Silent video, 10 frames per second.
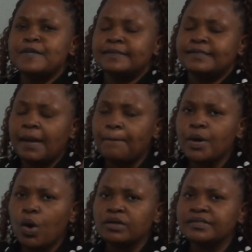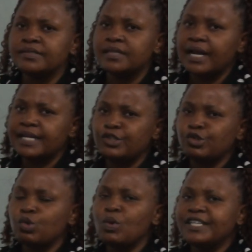suppose there is
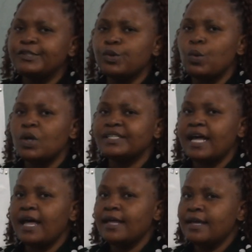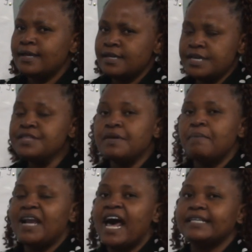too little water in the
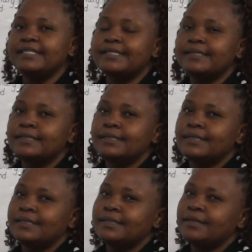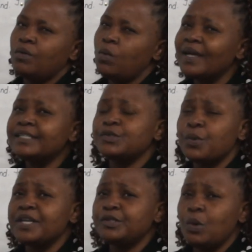blood. What is
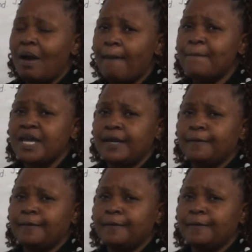going to happen?